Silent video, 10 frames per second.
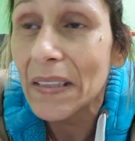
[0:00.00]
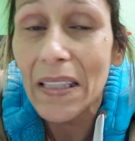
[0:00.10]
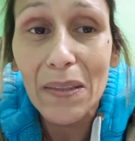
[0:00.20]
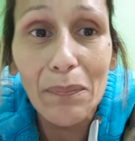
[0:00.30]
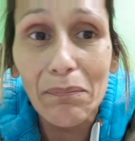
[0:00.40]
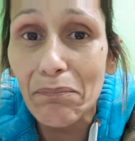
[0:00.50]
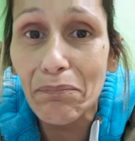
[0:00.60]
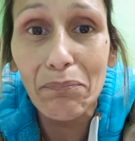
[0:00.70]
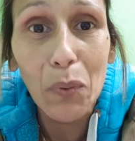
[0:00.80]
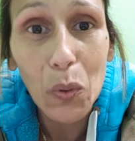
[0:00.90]
That's
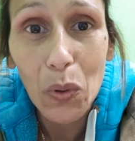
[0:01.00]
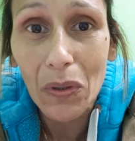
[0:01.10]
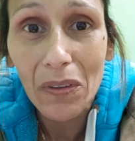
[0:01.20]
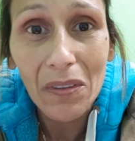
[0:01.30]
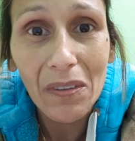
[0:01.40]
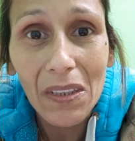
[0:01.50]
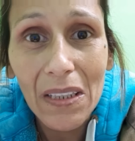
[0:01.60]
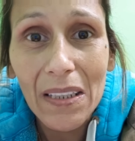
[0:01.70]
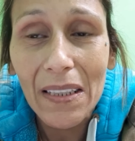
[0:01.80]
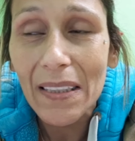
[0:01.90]
bull.
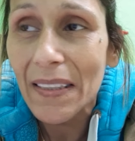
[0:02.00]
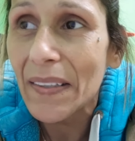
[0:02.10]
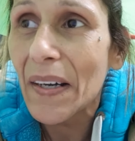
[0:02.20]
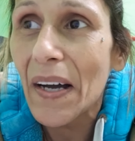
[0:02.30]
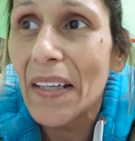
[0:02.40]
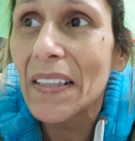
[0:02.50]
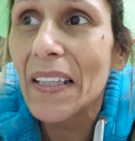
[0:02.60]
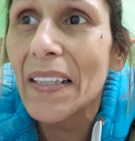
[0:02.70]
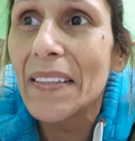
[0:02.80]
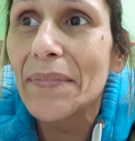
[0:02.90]
I'm
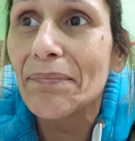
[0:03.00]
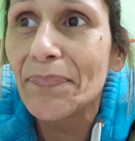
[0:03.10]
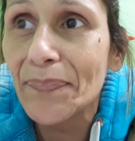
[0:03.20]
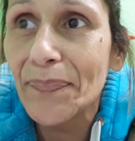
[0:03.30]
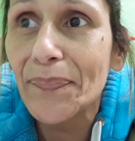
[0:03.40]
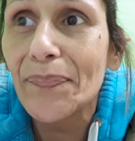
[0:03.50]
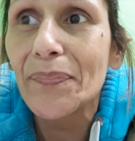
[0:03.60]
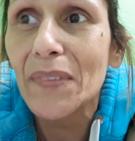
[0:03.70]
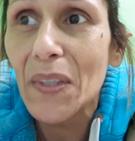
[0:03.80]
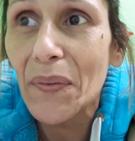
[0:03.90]
like, hmm,
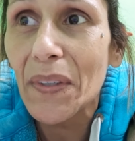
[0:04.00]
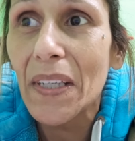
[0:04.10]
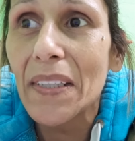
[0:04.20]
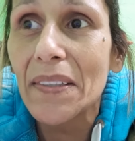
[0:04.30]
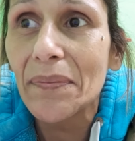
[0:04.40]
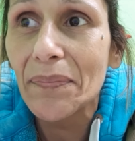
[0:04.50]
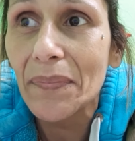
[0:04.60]
okay.